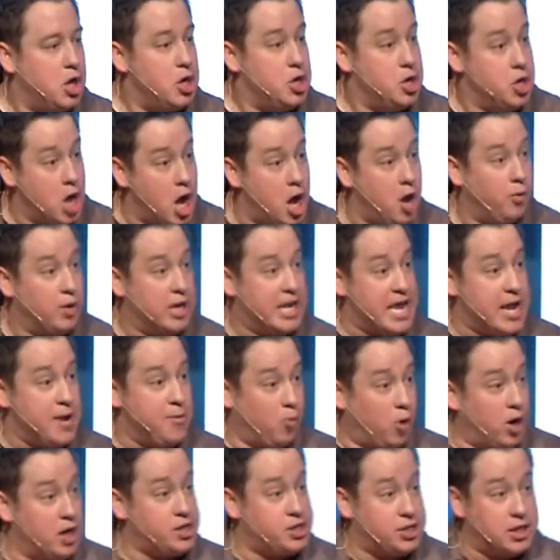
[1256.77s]
No, he
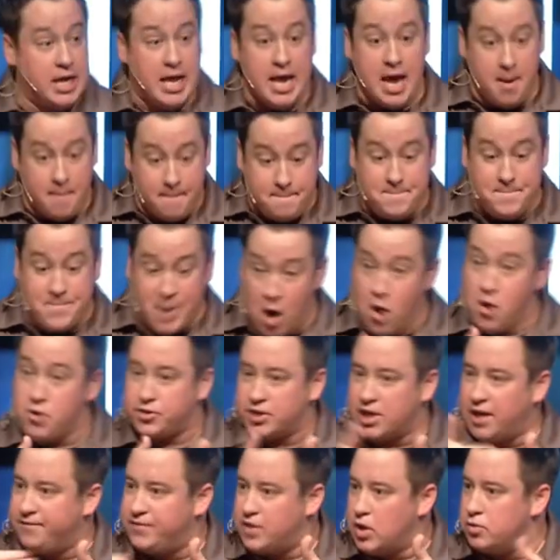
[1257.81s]
wants, both
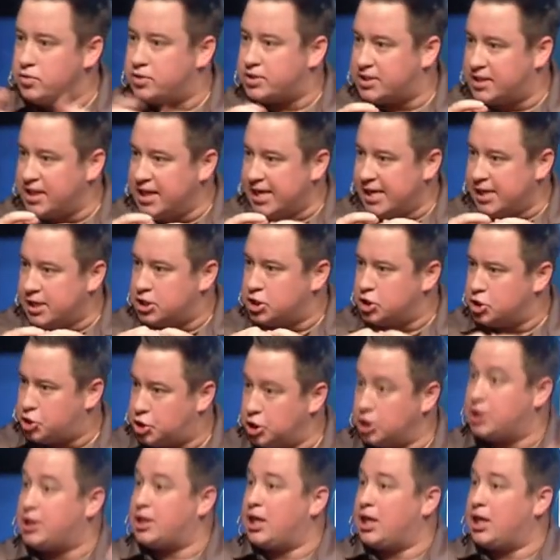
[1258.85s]
of those things should